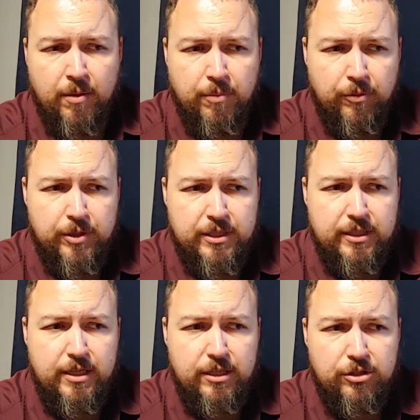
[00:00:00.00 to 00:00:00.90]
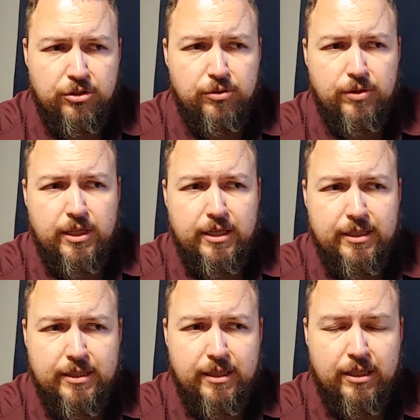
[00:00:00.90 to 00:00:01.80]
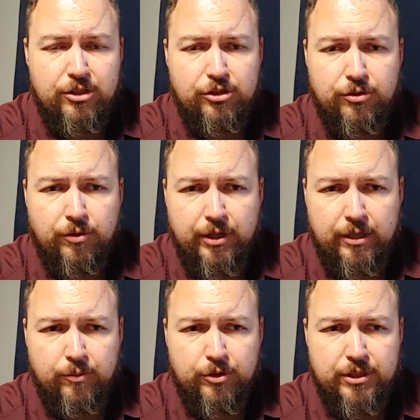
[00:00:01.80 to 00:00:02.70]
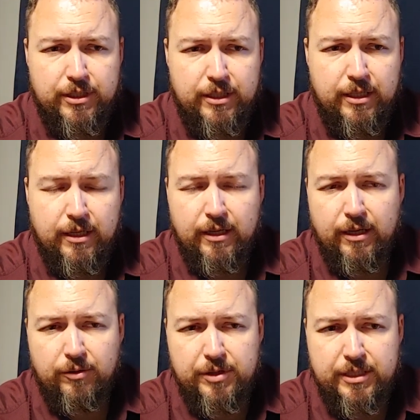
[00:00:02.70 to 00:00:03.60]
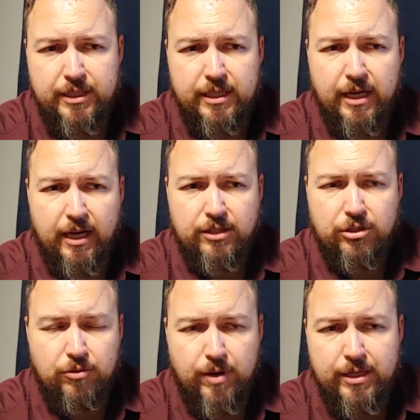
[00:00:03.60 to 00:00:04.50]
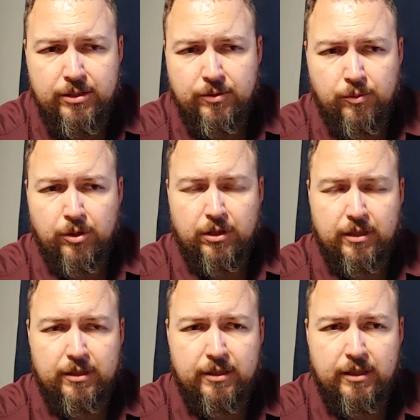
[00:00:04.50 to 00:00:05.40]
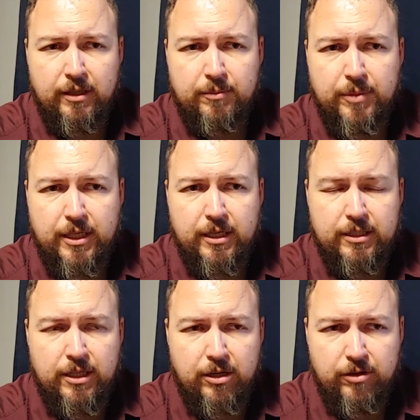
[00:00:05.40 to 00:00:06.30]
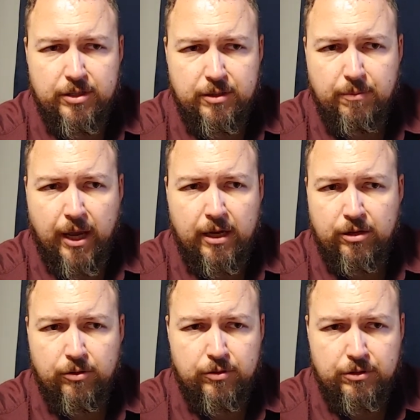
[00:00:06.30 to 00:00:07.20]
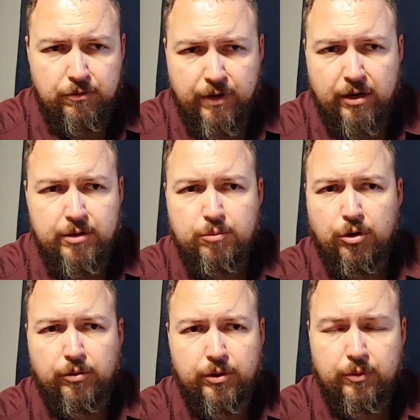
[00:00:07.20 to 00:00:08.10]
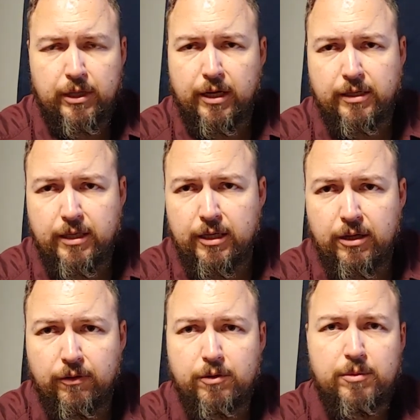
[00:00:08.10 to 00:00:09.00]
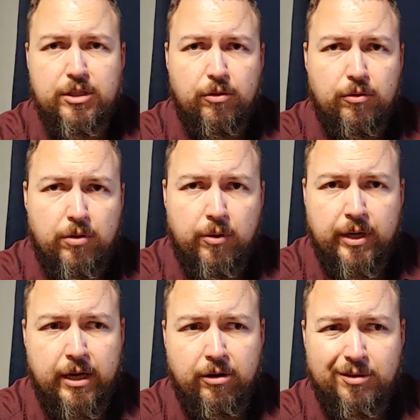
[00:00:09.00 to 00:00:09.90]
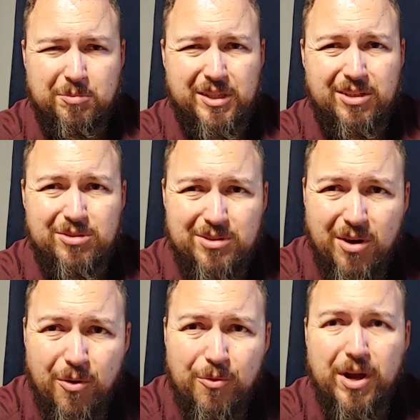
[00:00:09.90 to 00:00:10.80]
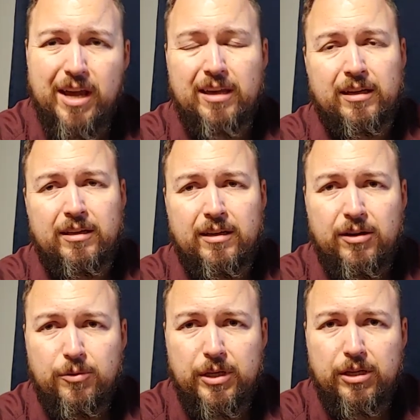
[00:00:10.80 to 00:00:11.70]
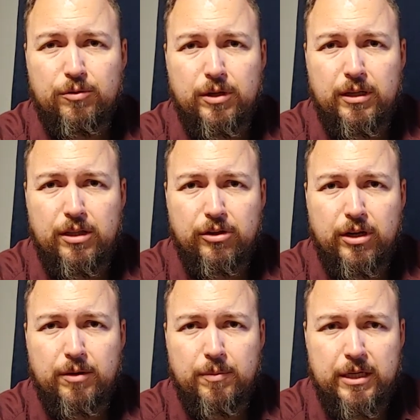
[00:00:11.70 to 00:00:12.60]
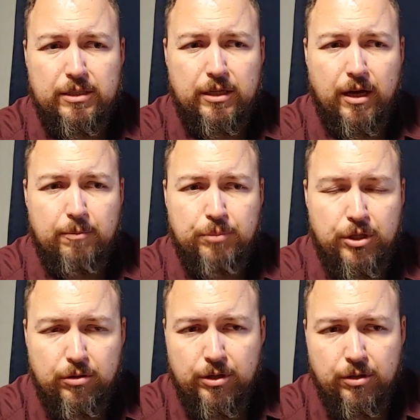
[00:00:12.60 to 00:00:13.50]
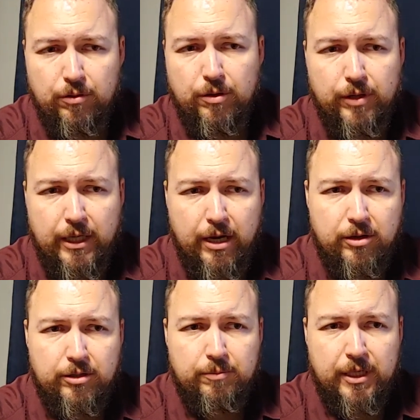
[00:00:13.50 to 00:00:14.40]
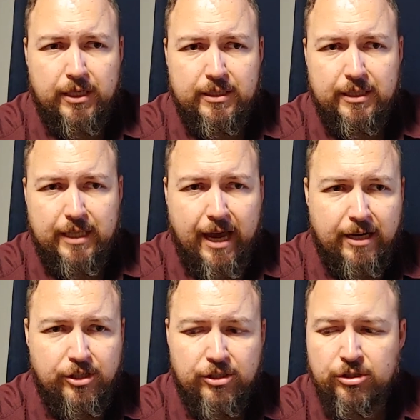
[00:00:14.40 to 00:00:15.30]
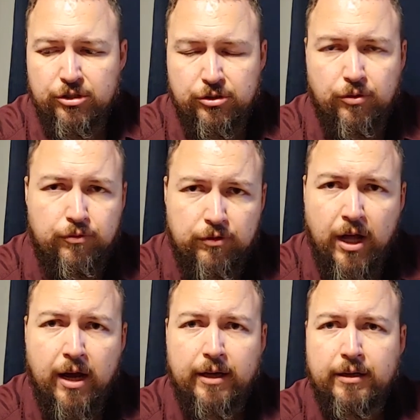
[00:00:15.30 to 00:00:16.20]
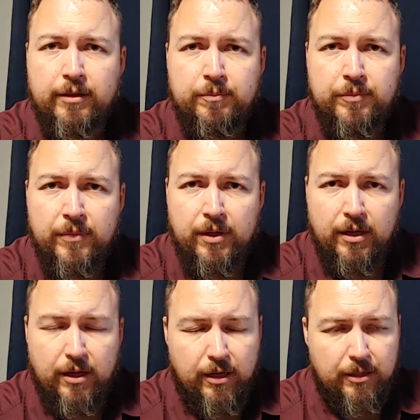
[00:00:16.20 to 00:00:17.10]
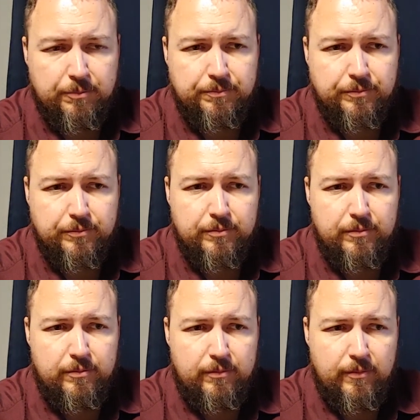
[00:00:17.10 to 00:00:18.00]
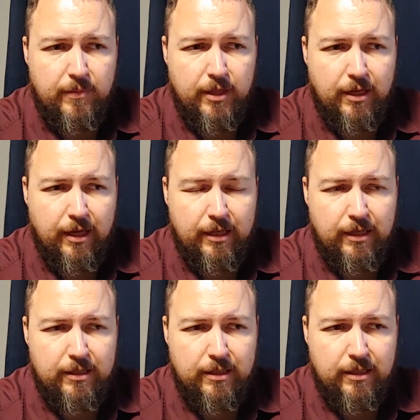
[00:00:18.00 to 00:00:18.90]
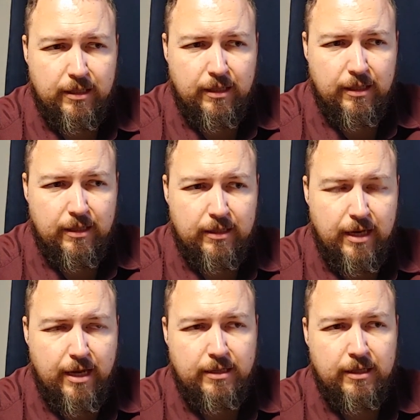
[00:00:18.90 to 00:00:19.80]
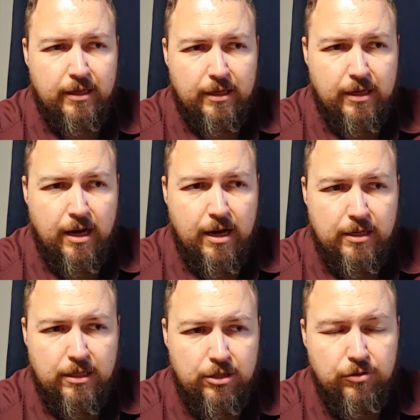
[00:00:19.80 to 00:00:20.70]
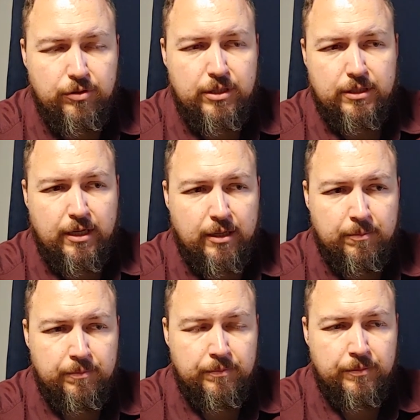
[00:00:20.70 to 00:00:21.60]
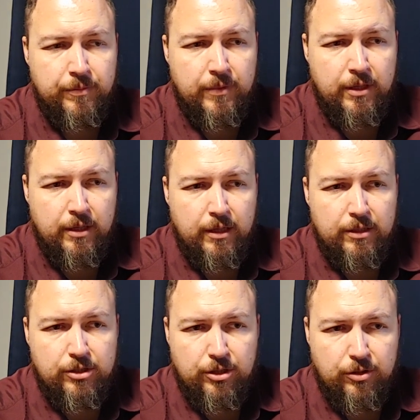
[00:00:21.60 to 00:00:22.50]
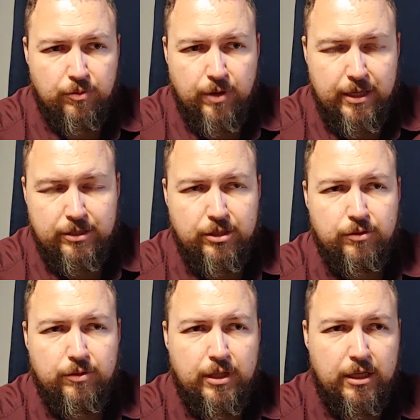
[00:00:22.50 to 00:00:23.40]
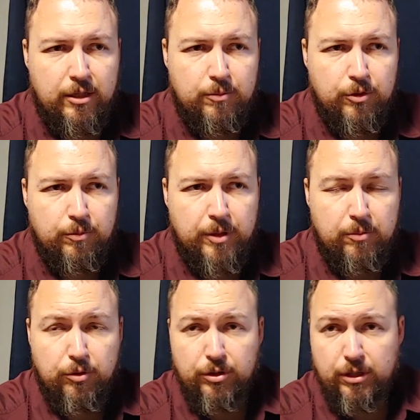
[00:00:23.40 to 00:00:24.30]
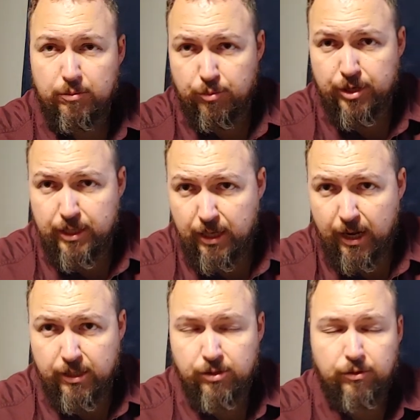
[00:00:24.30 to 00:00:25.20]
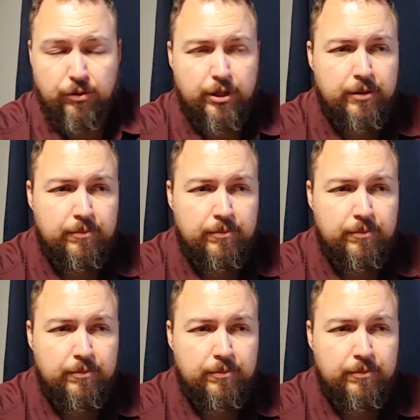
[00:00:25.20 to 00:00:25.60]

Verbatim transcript: but we see two things in his story and we'll see we see God's grace at work because here is a man who is very broken. We like to think of him as a heroic character, but there's no way we can really look at him as a, a pure and heroic character because his actions are so flawed. Um, and yet, God uses him to rescue the Hebrew people and to bring God glory.